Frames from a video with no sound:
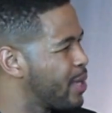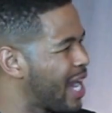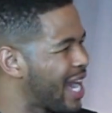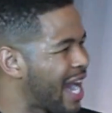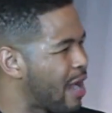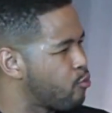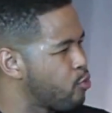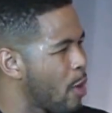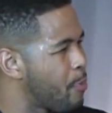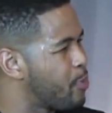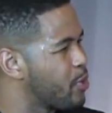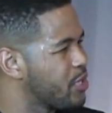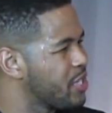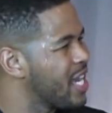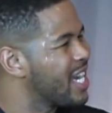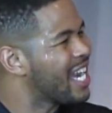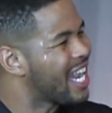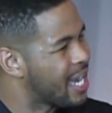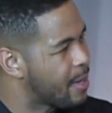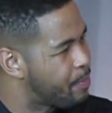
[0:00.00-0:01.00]
that I
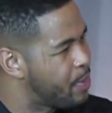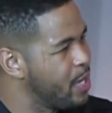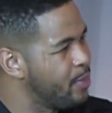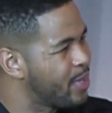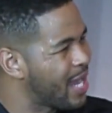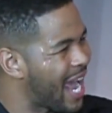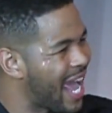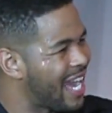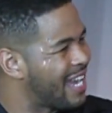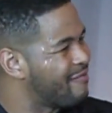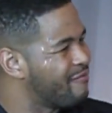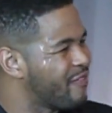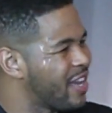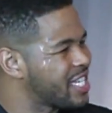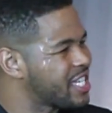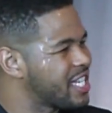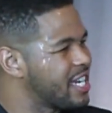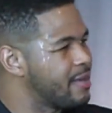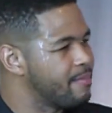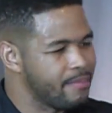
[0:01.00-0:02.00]
represent and the people that had
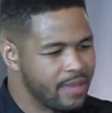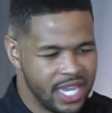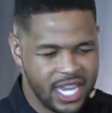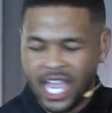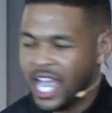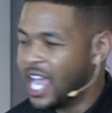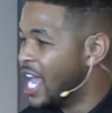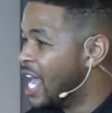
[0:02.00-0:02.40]
invested in me